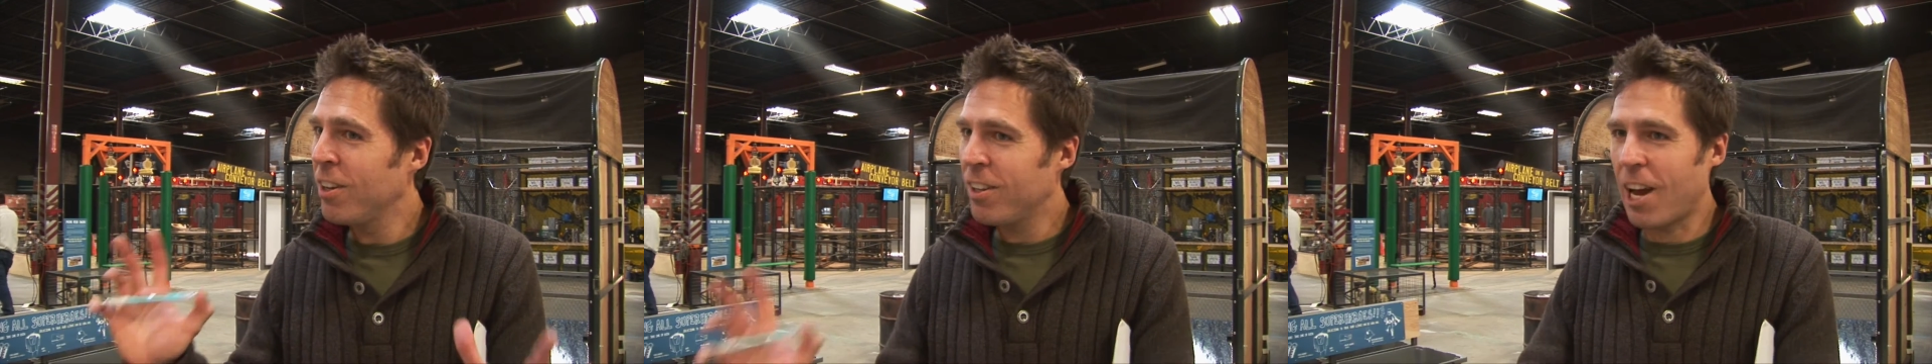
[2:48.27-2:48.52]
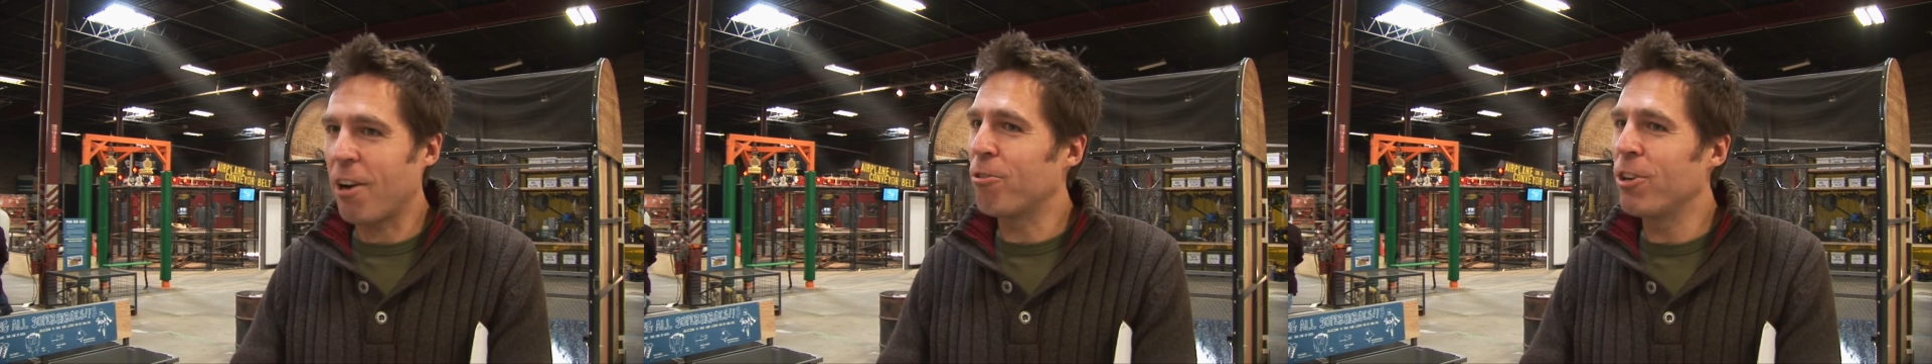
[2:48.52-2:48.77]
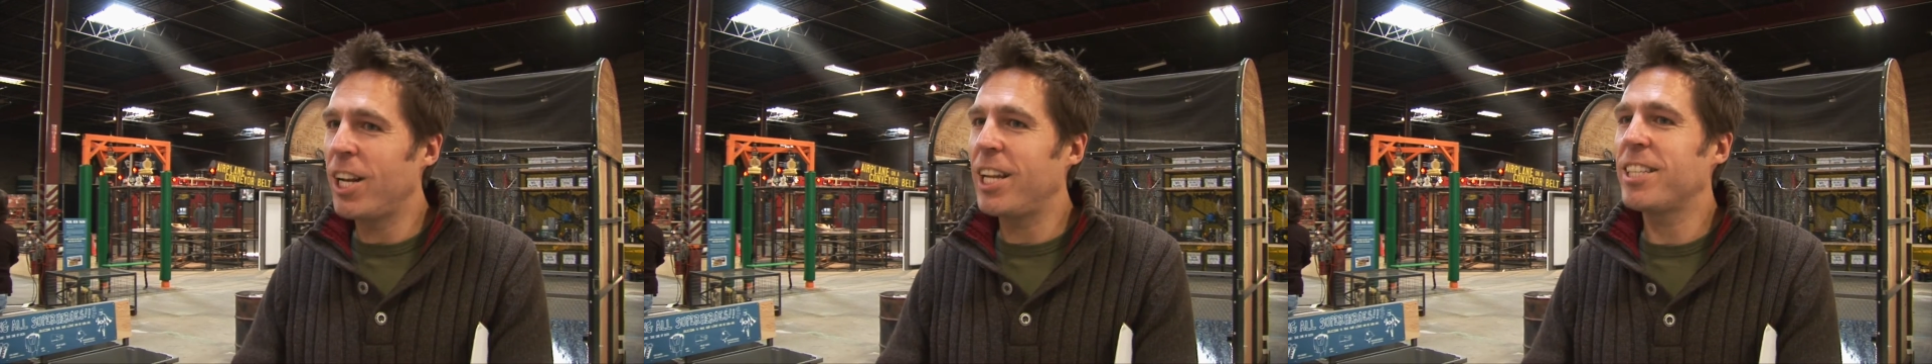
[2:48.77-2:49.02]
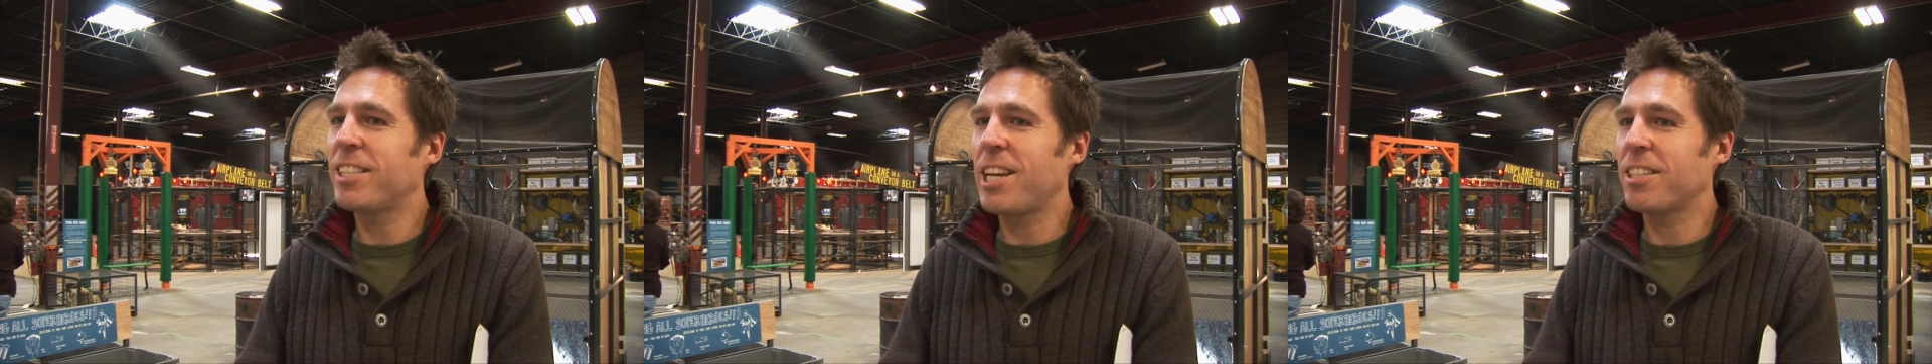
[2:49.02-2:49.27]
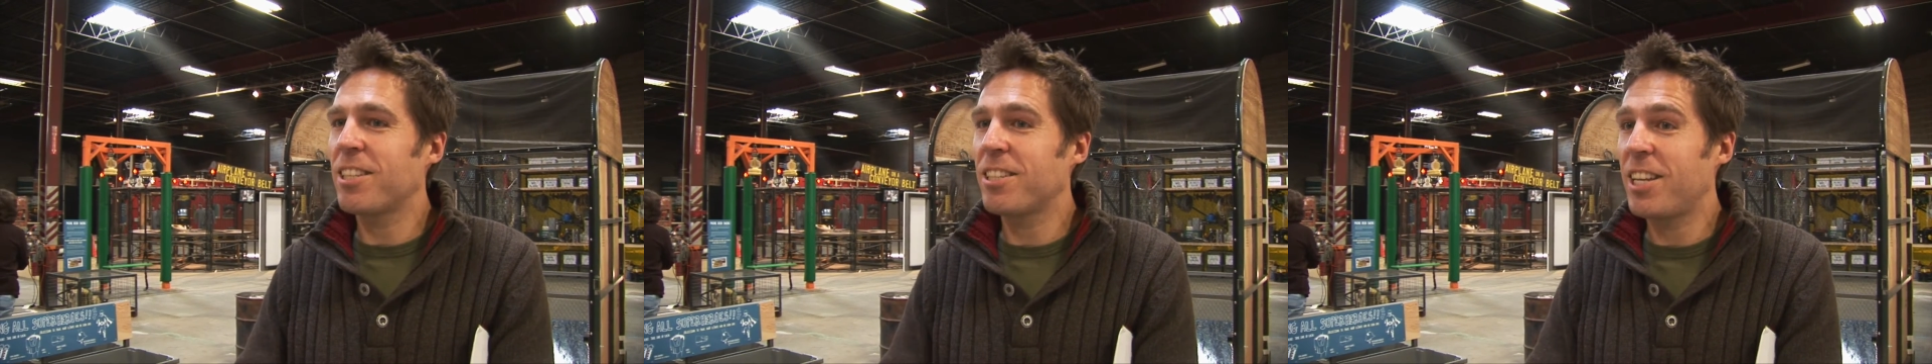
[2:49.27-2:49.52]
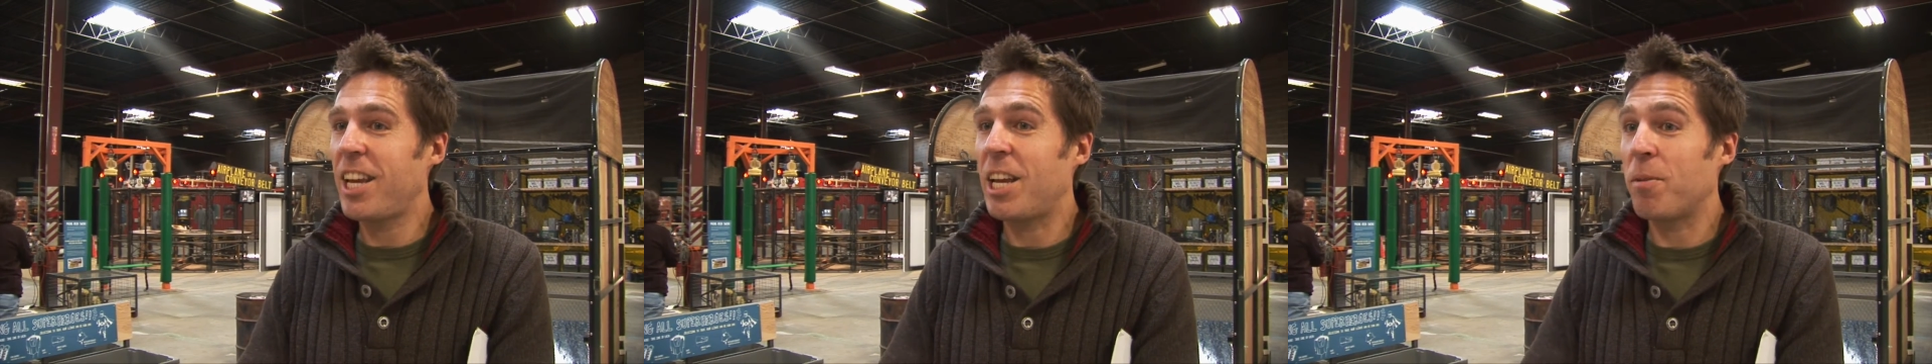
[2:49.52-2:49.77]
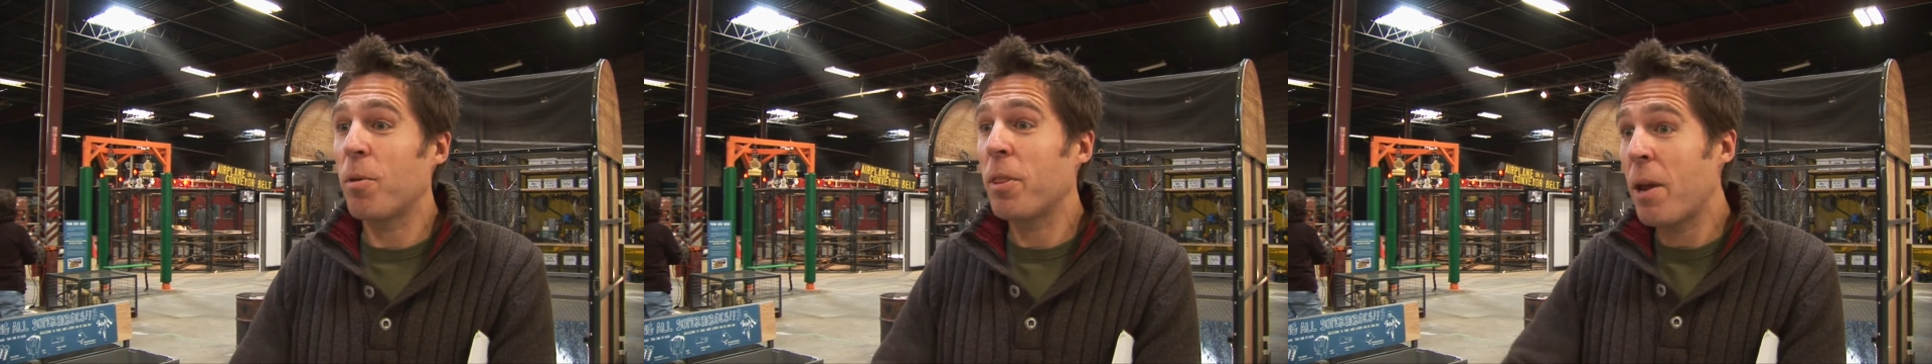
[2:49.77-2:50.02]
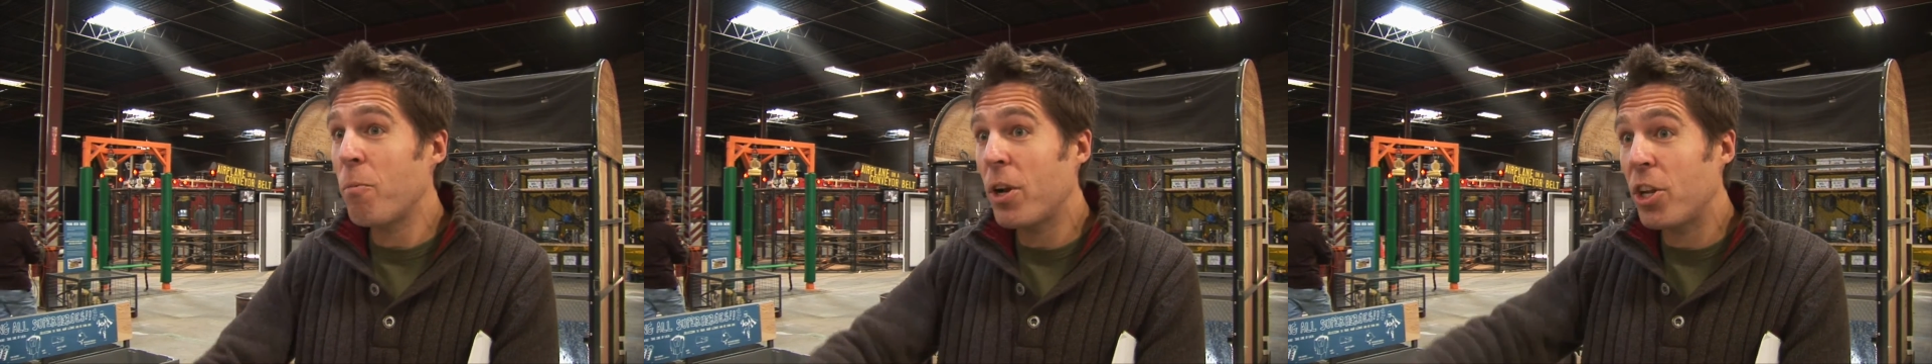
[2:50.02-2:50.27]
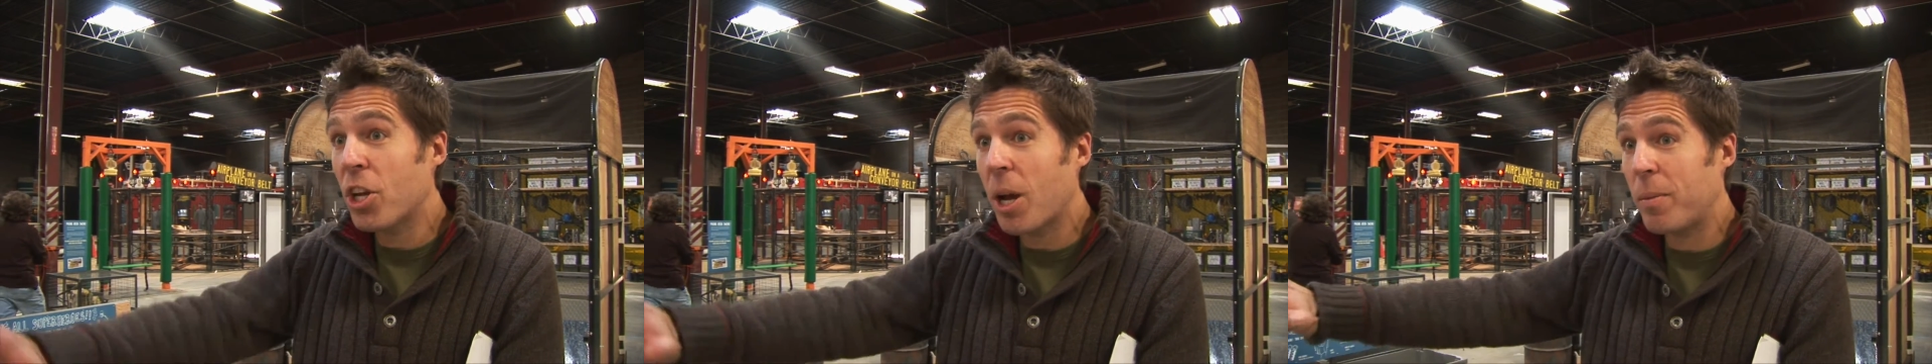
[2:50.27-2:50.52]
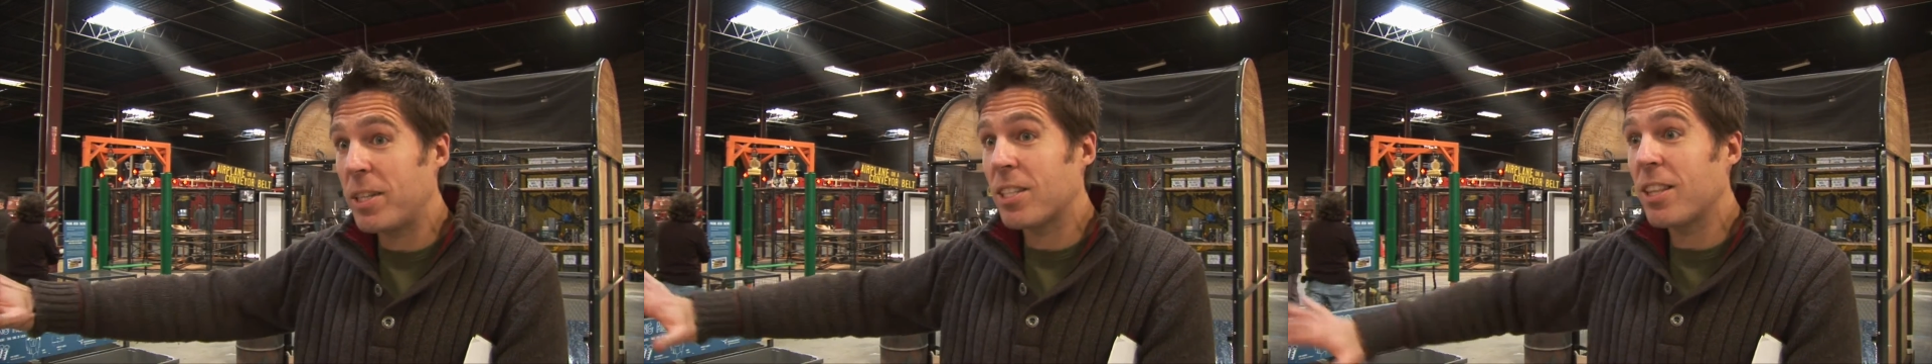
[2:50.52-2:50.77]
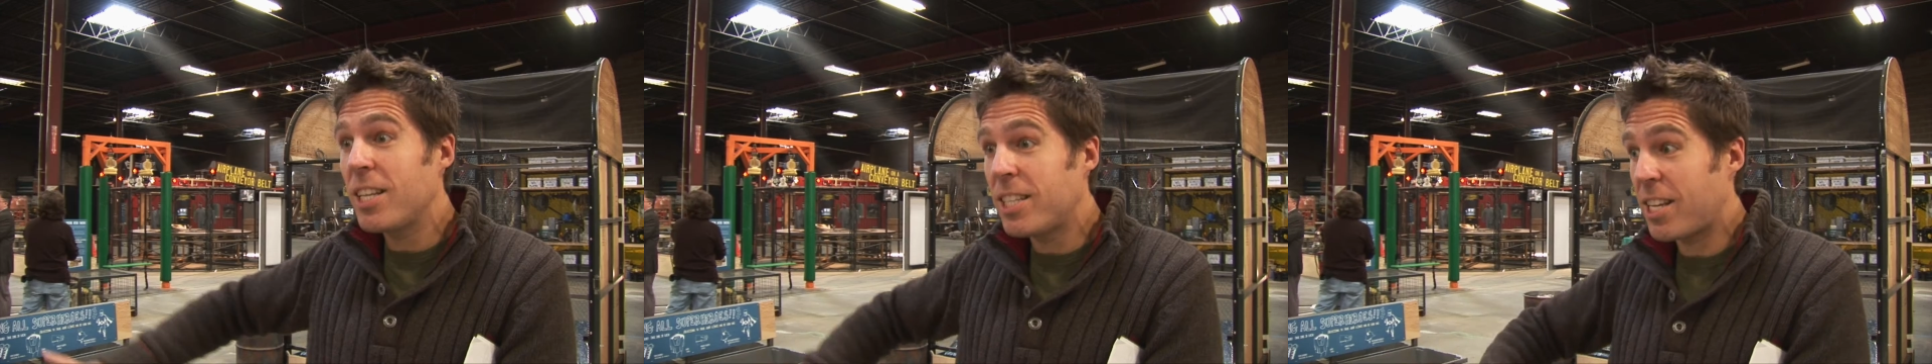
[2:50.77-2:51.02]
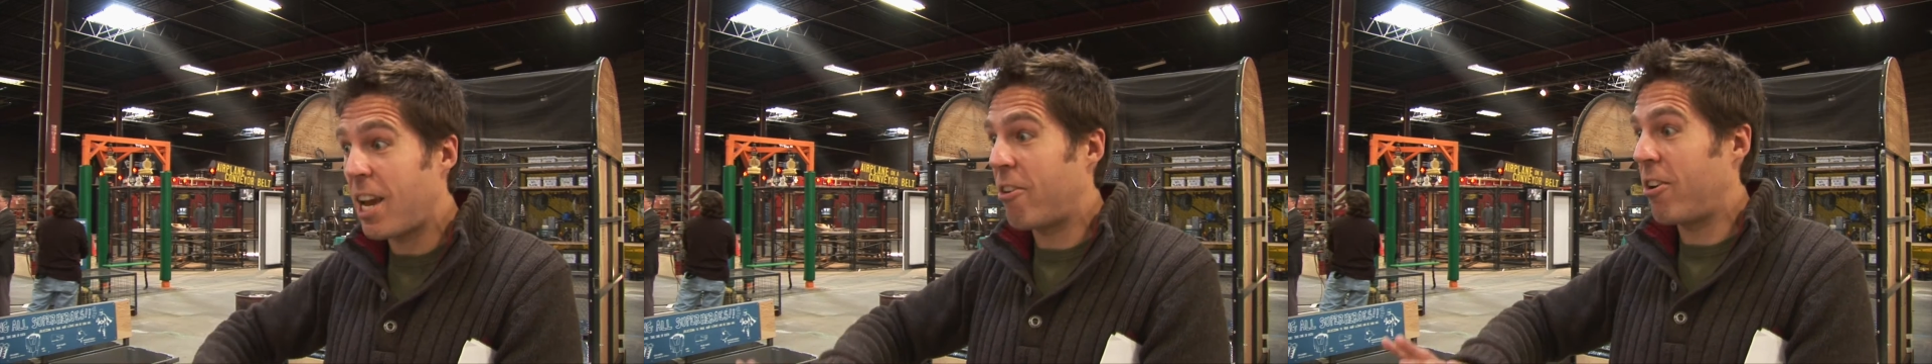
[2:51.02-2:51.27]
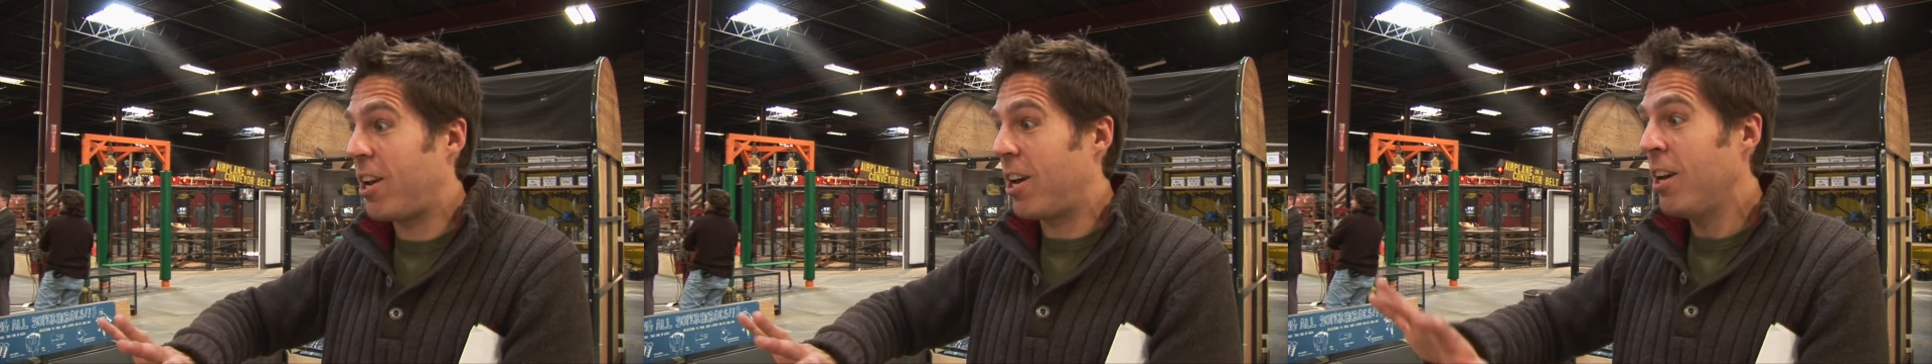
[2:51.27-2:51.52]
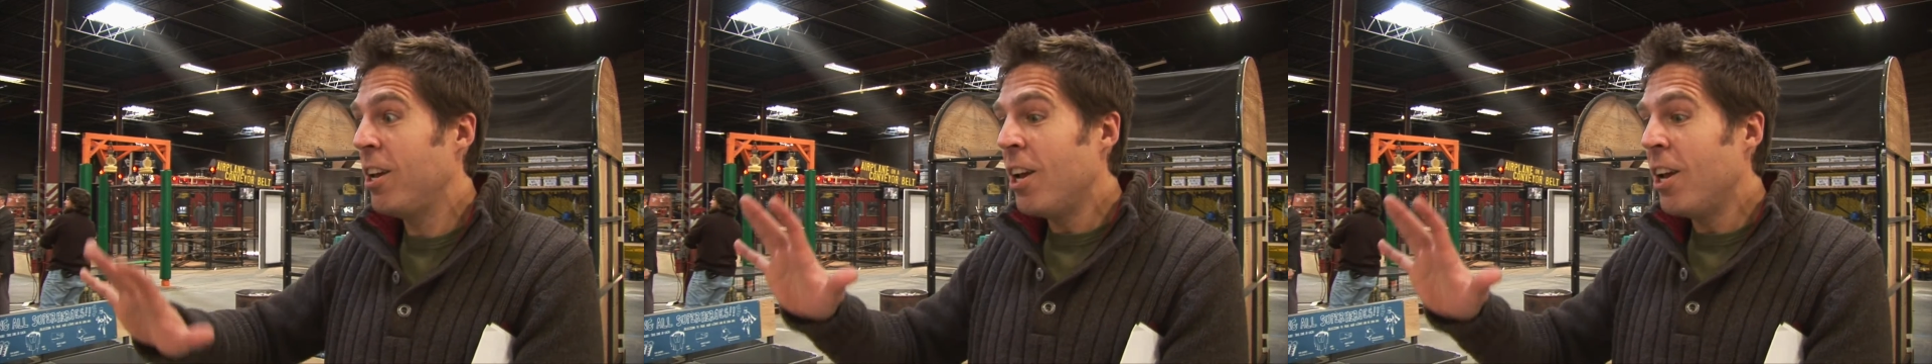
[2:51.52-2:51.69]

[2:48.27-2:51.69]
That really sets the scene. But then when you come into this area